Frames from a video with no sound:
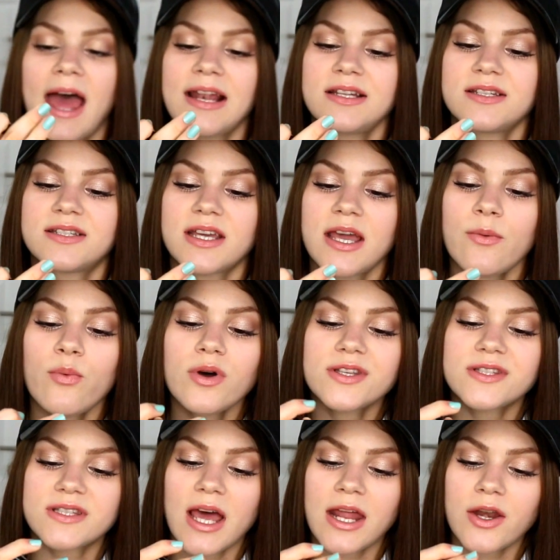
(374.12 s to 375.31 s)
and it
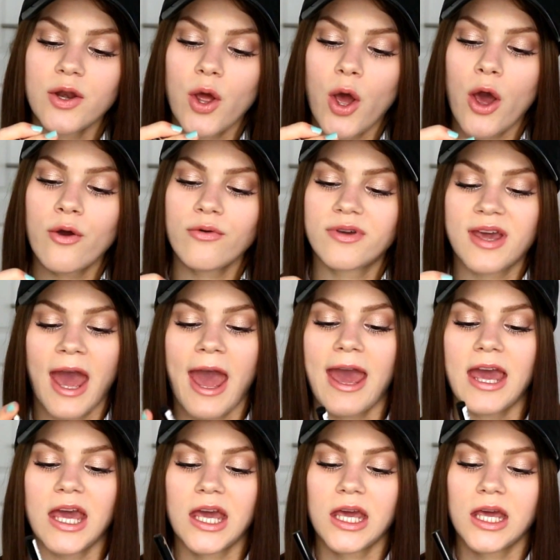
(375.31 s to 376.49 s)
was an
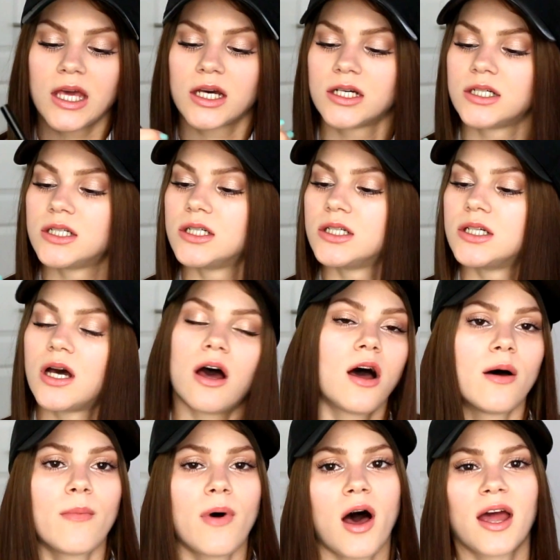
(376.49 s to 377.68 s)
okay
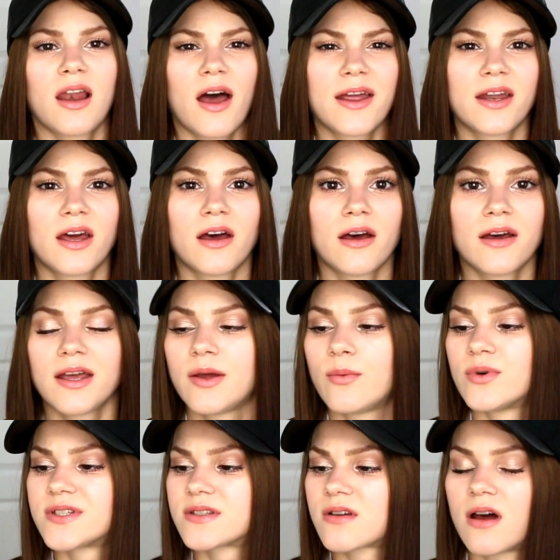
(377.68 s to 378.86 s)
um, eyeliner. It
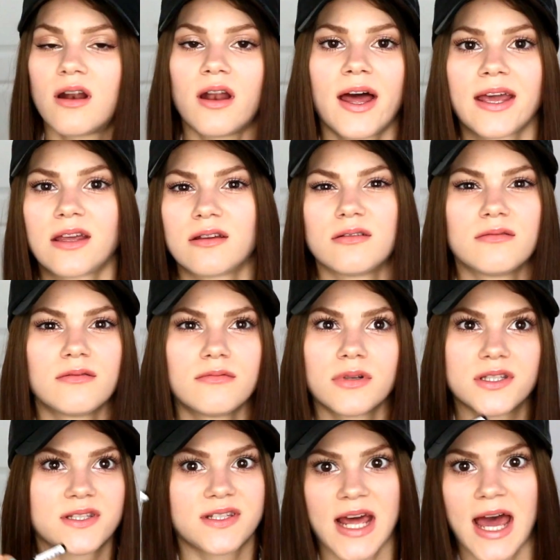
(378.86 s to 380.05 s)
was kind of like
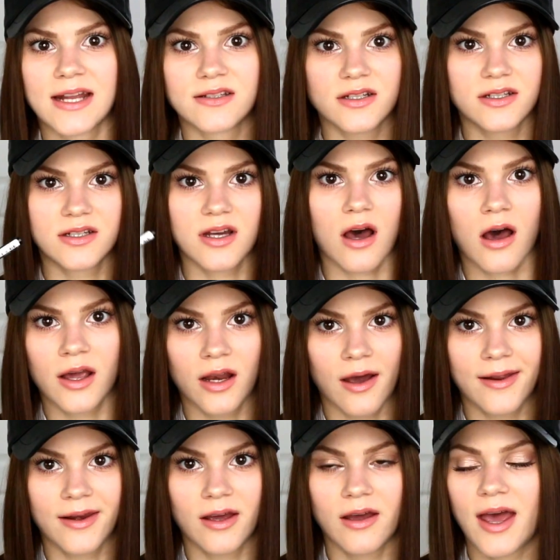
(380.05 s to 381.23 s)
a standard
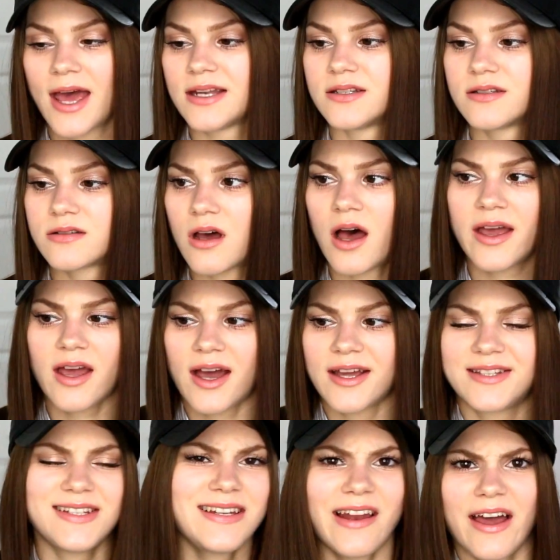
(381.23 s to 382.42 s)
eyeliner. And I,
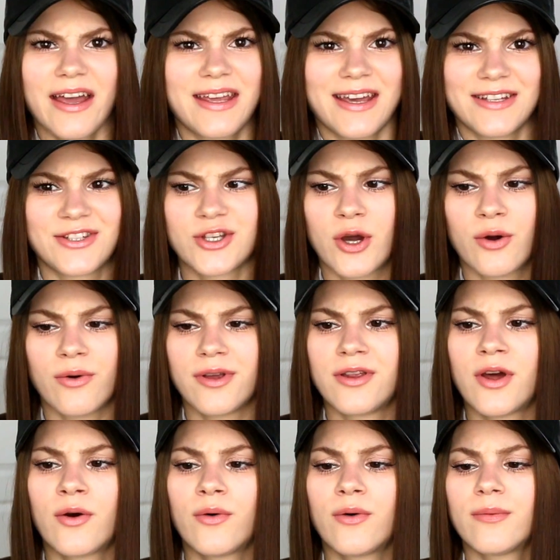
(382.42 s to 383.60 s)
I did like it. So, you
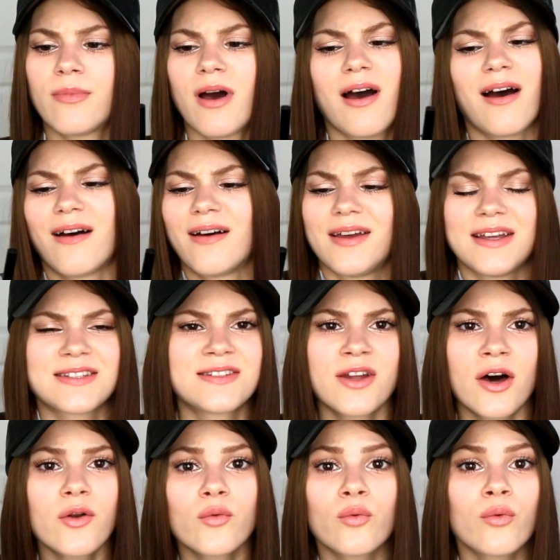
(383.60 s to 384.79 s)
know, it's
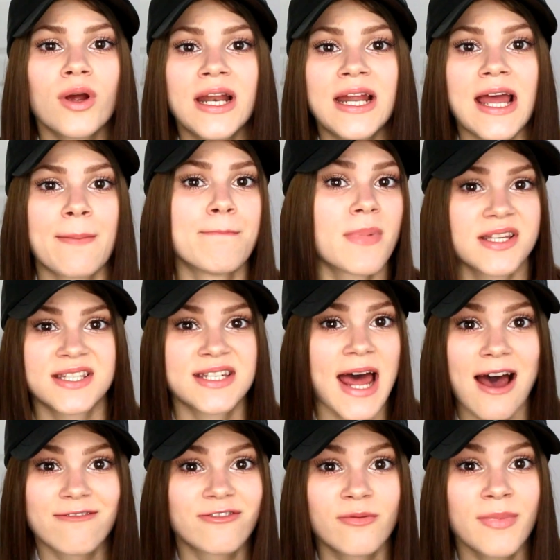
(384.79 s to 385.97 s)
not really a
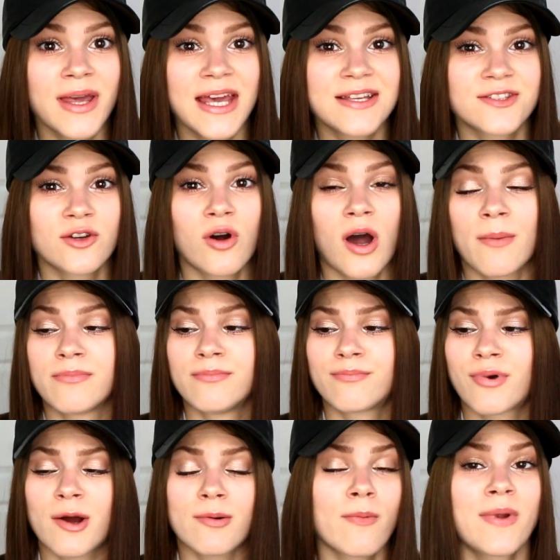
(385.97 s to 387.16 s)
must-have for me. So I'm
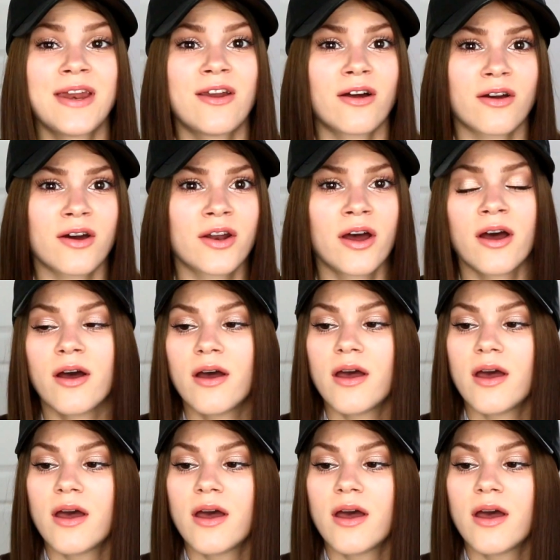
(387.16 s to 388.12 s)
probably not going to